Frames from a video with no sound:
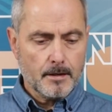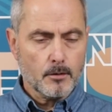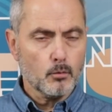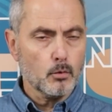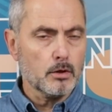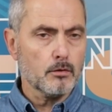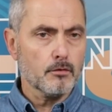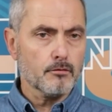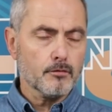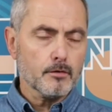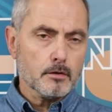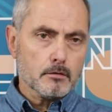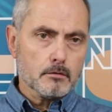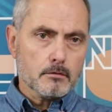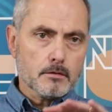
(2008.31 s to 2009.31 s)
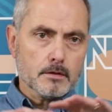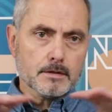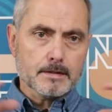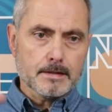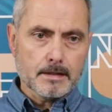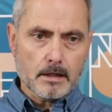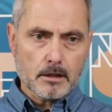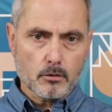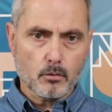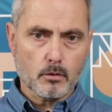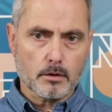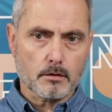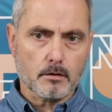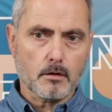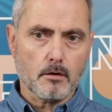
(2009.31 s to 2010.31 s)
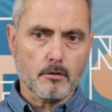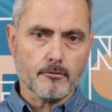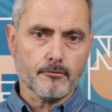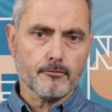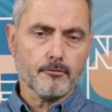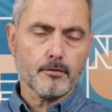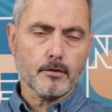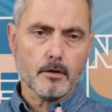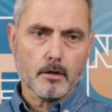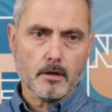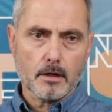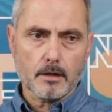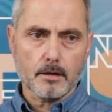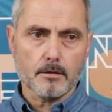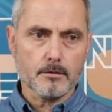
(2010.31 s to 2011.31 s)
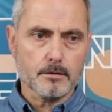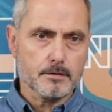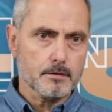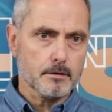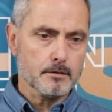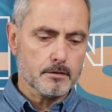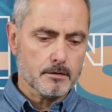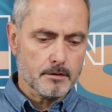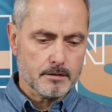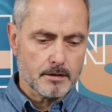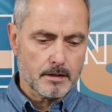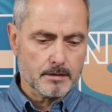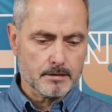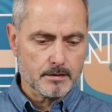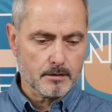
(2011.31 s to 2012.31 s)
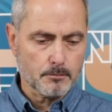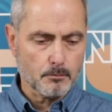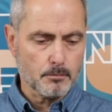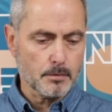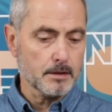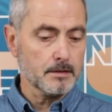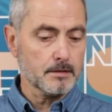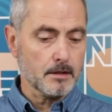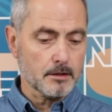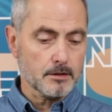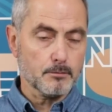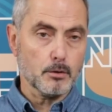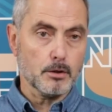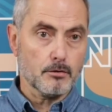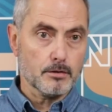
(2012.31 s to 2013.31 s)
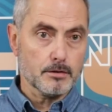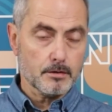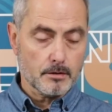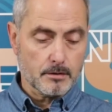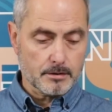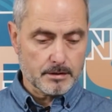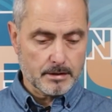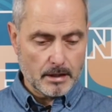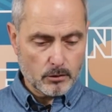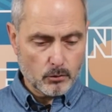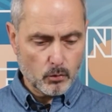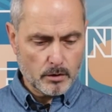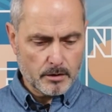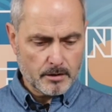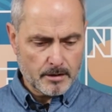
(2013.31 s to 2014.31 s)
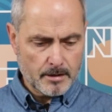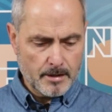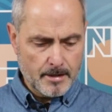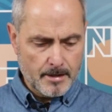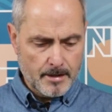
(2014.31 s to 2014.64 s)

We refer to this network of researchers as the PSHB Research Network.